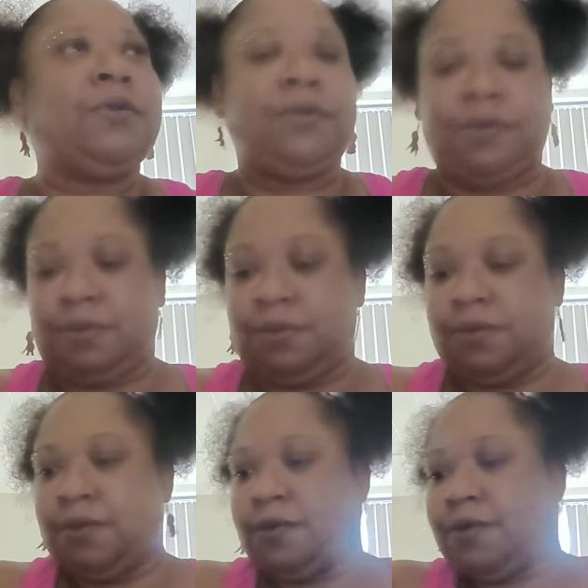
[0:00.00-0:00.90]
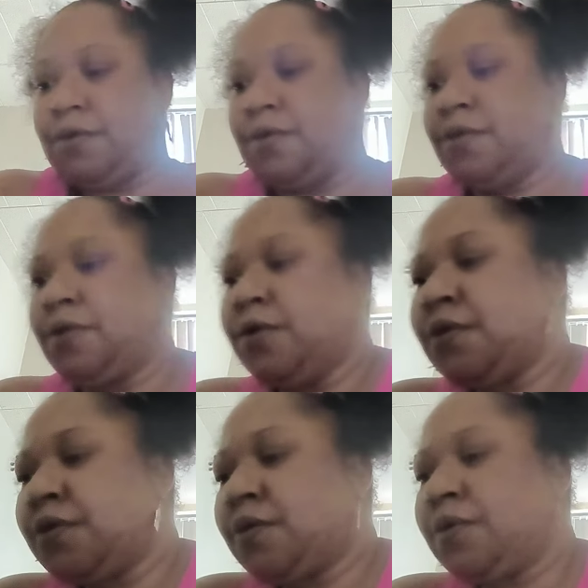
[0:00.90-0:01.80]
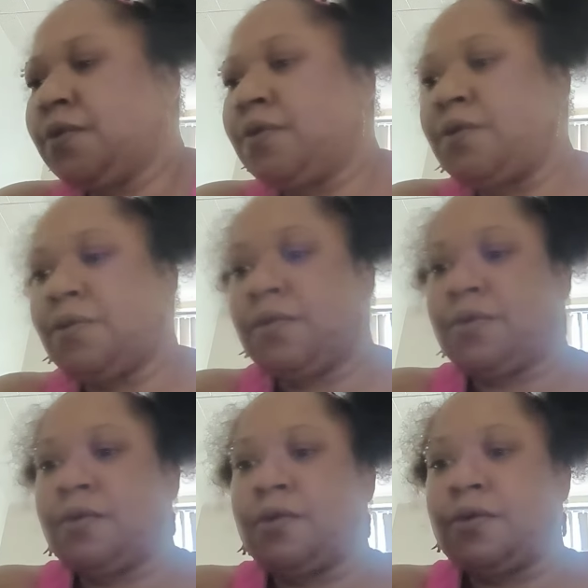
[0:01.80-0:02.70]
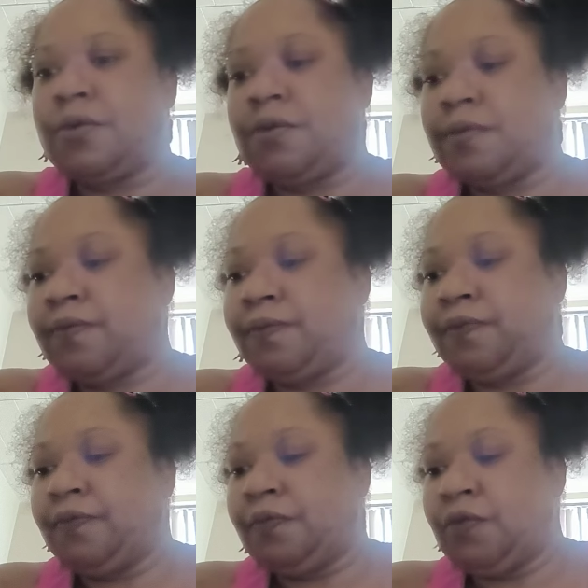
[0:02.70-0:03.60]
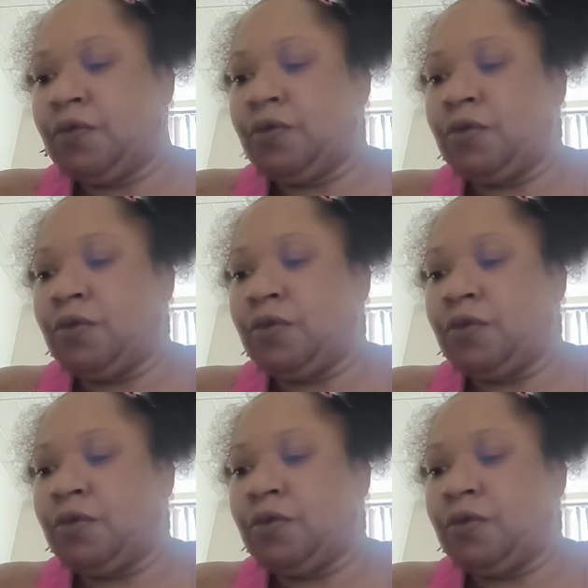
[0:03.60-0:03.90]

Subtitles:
(silence)